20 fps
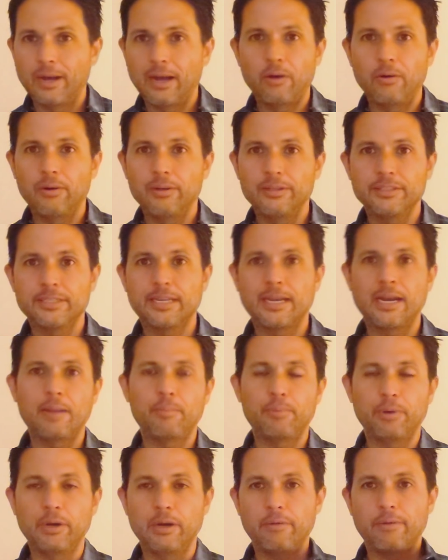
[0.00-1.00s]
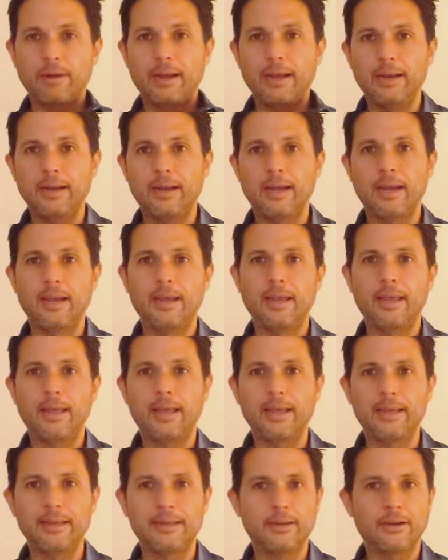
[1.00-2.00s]
how else can I put it, right?
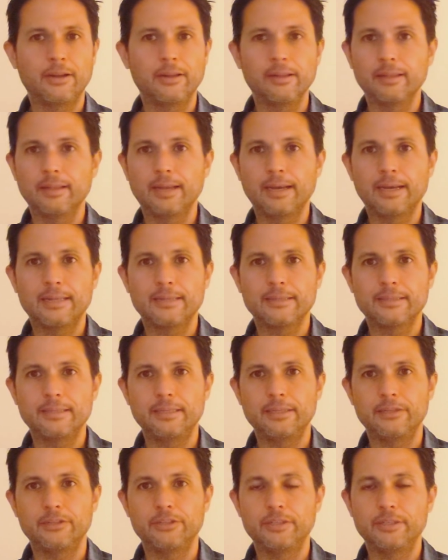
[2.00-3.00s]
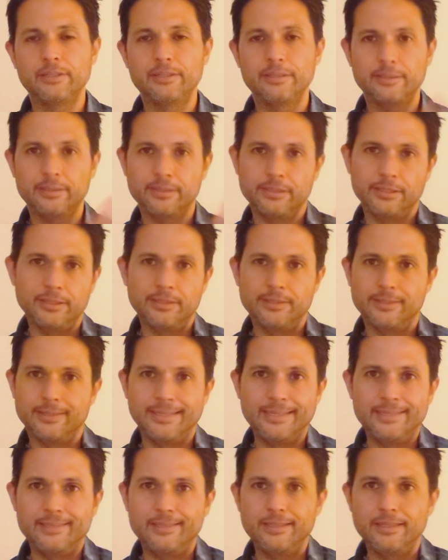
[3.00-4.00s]
I call it like I see it. She's
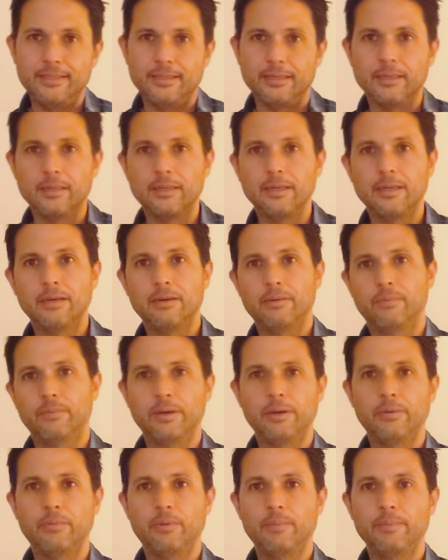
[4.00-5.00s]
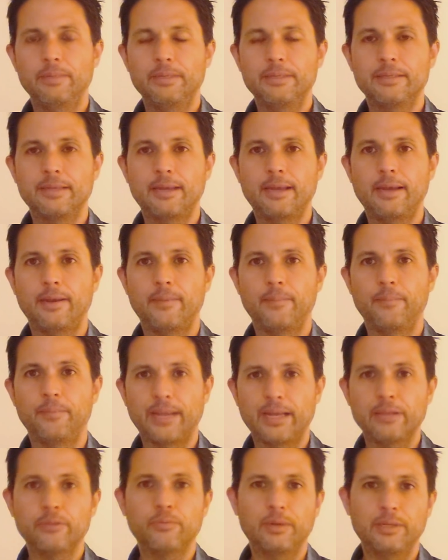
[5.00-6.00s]
DG. What do you want me to say?
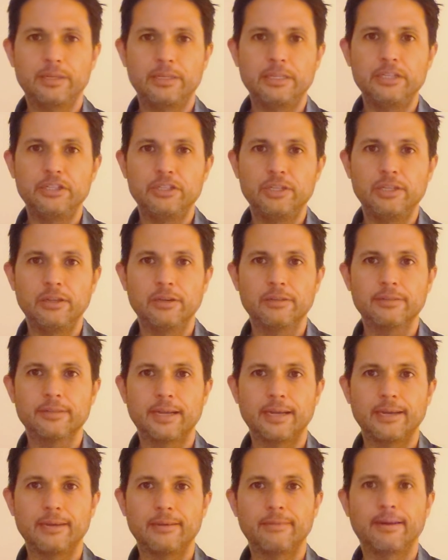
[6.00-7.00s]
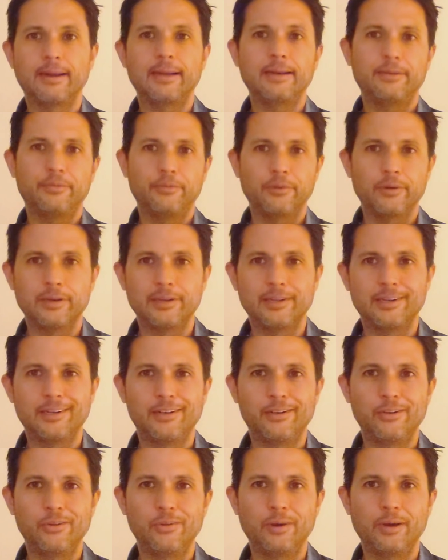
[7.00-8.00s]
That's what DG looks like, right? If we're going
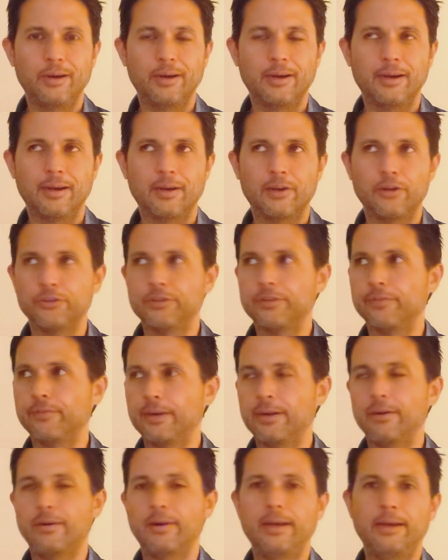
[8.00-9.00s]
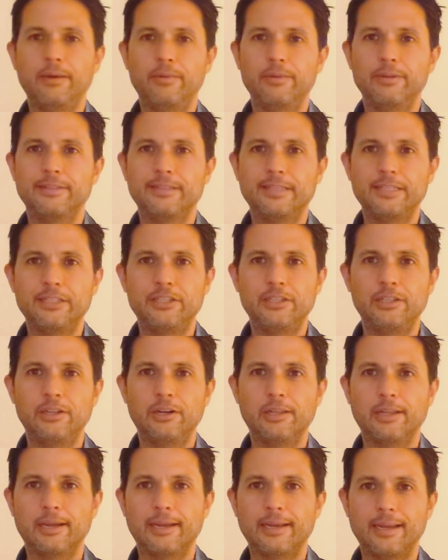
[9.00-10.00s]
to do a coaching video, hey, what does DG
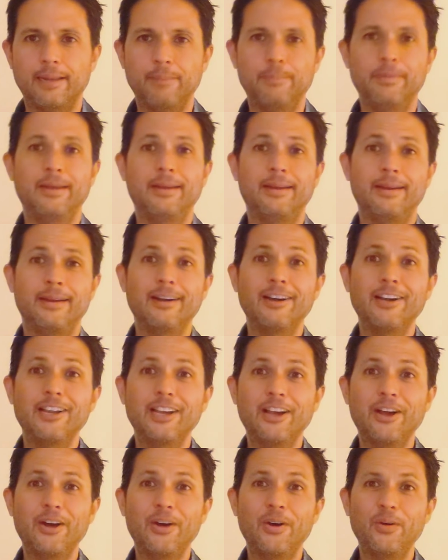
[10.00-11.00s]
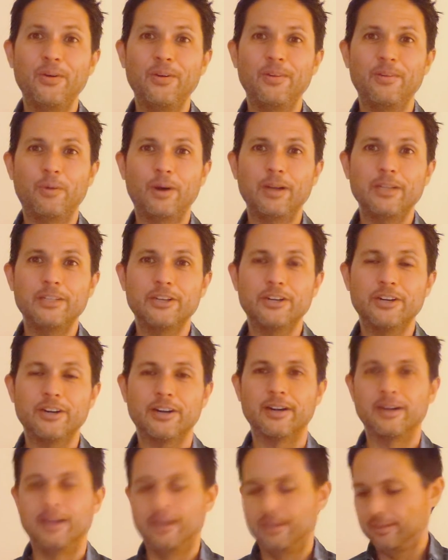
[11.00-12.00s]
look like, Em? Here you go. Watch
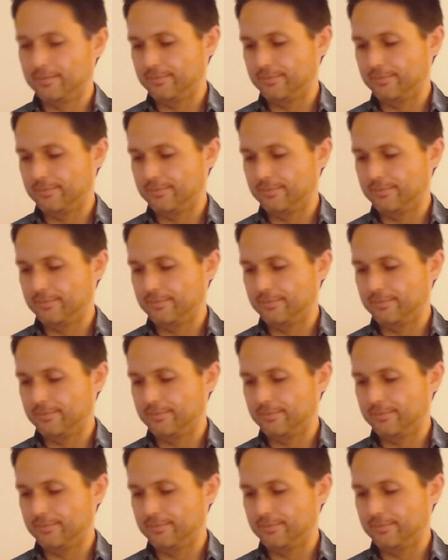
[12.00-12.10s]
her.